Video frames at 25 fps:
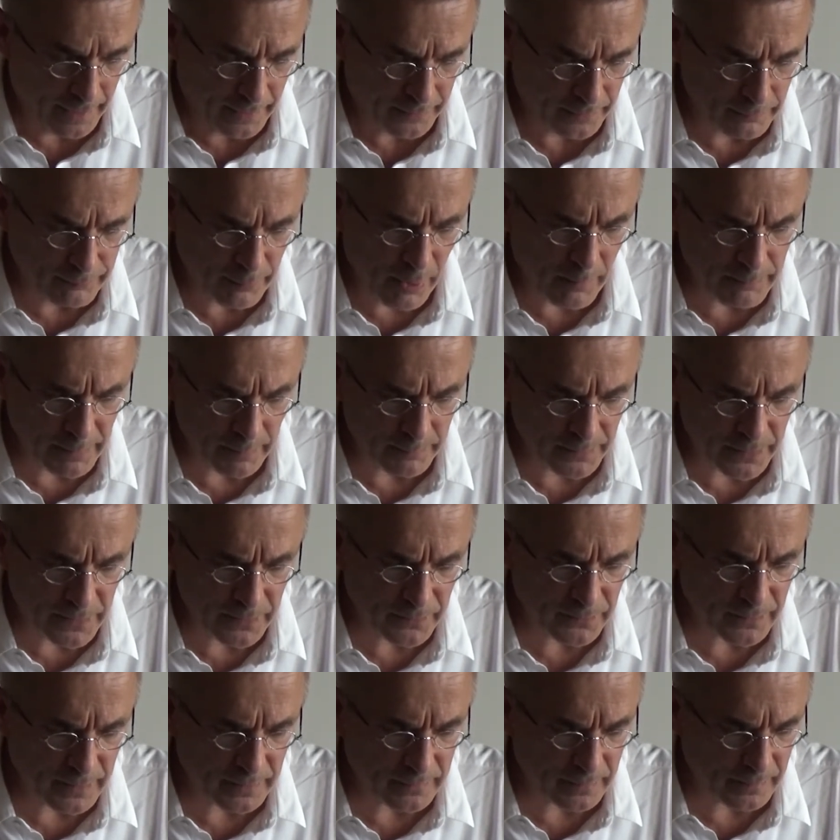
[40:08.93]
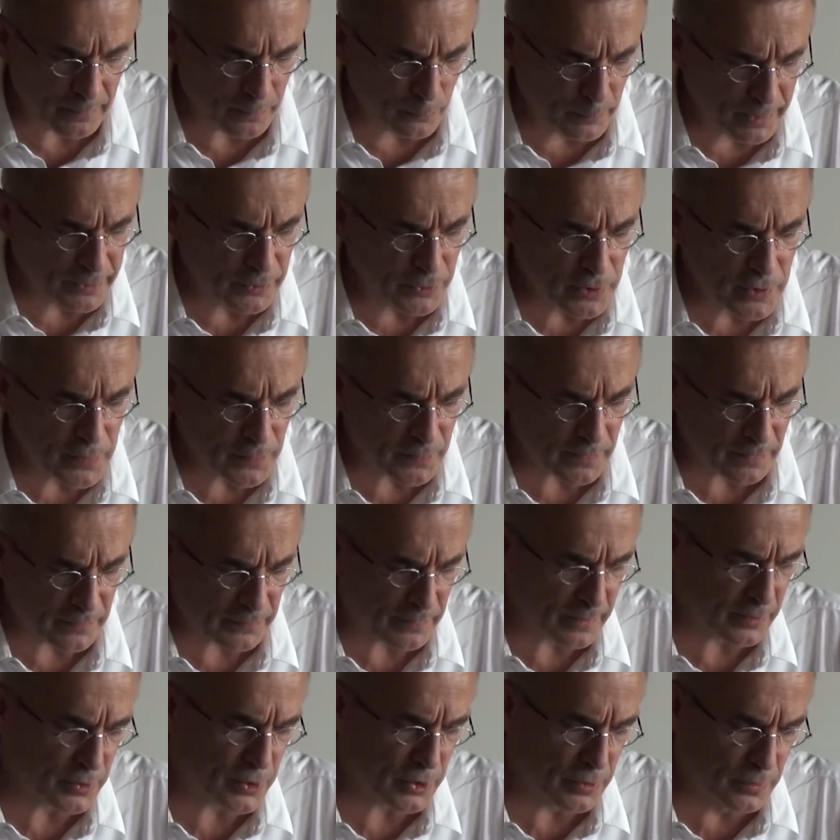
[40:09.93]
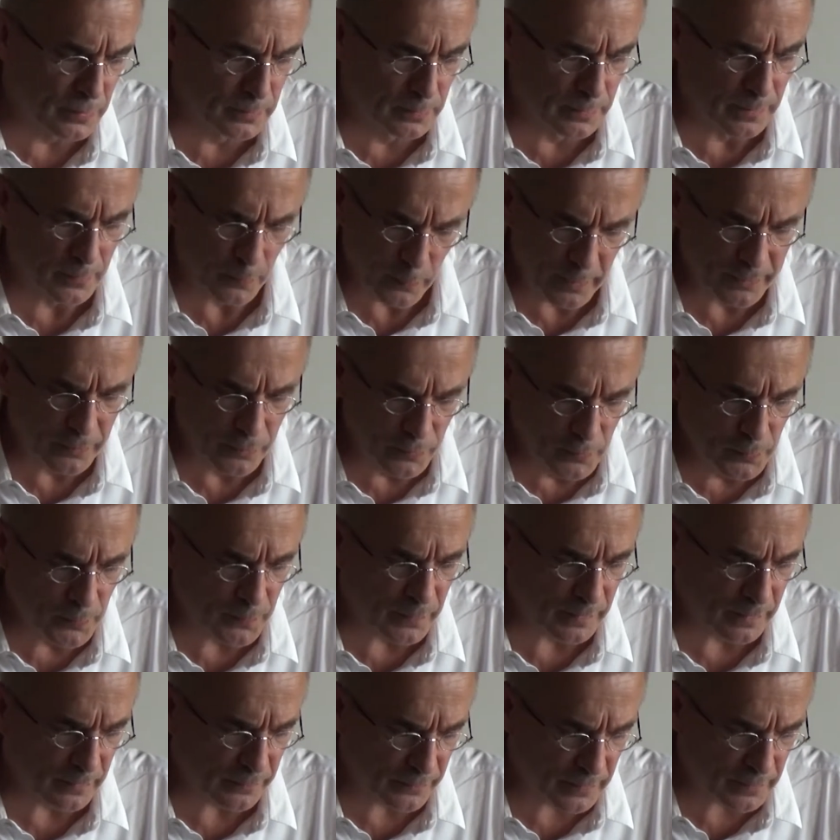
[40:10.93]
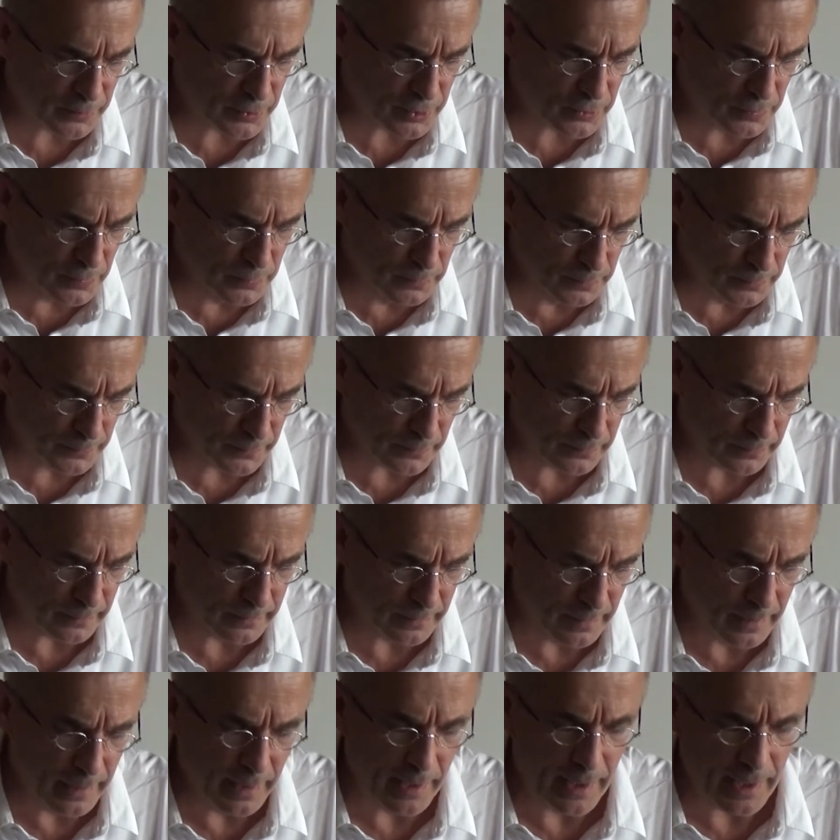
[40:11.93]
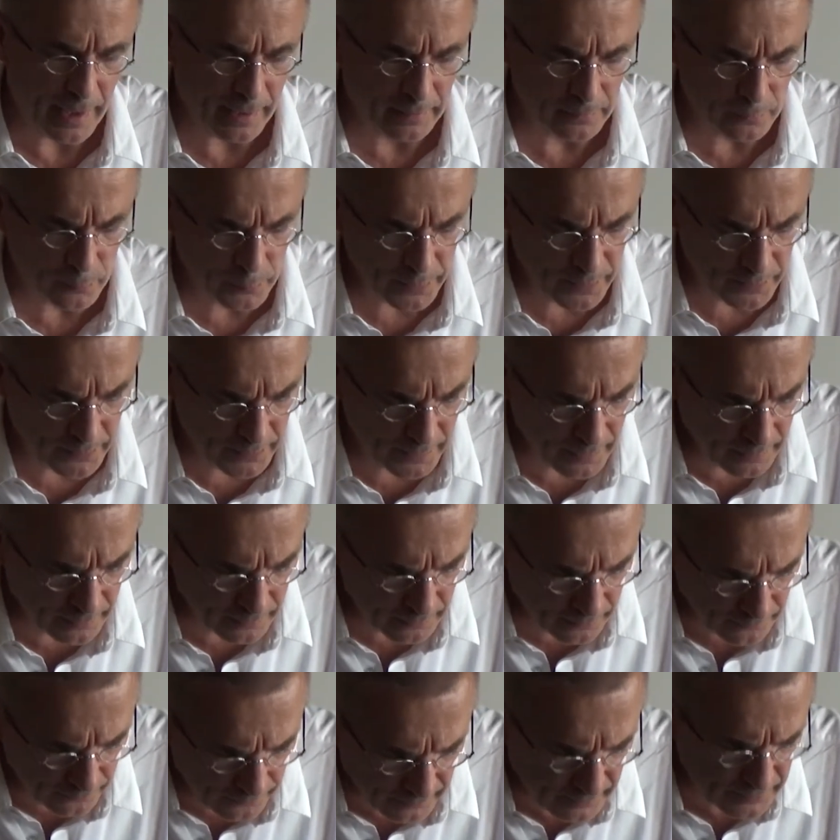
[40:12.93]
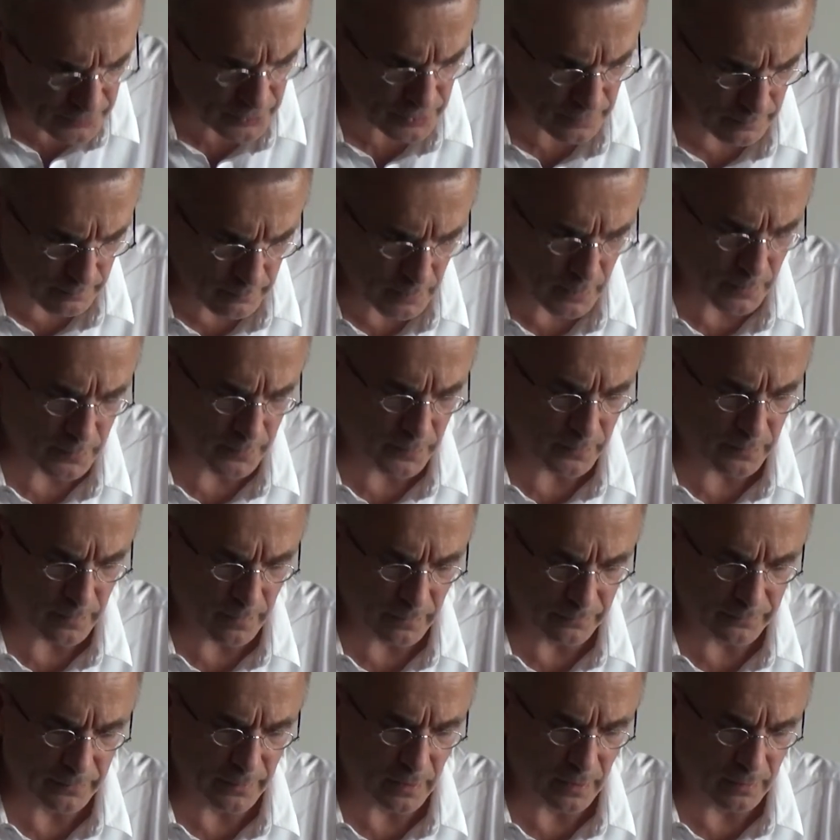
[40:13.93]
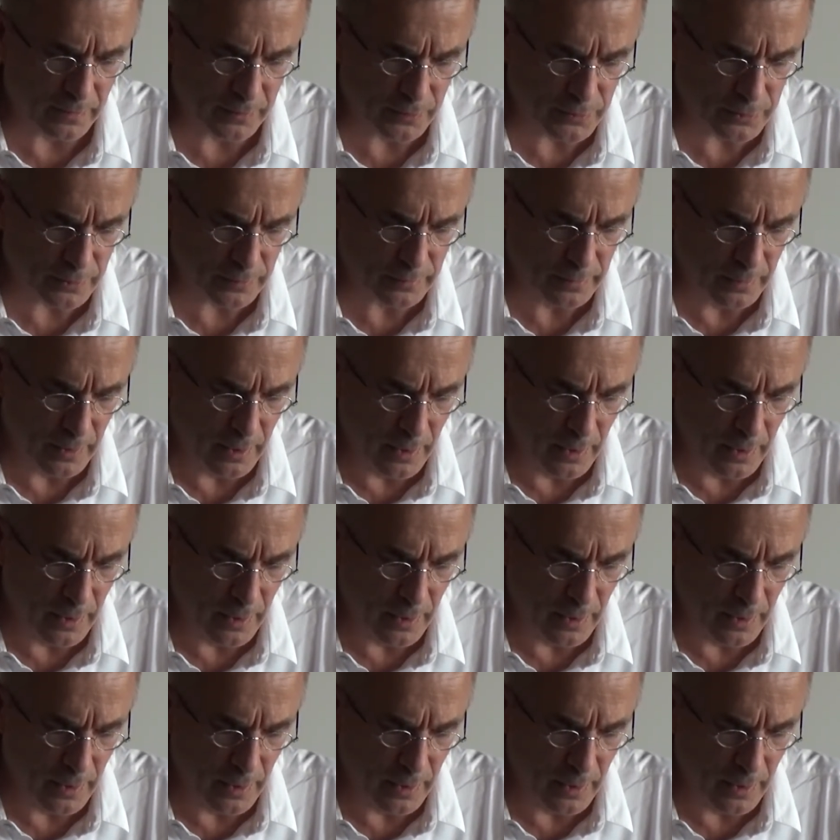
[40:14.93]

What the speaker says: The problem is that when using such tools and within such modes of knowledge,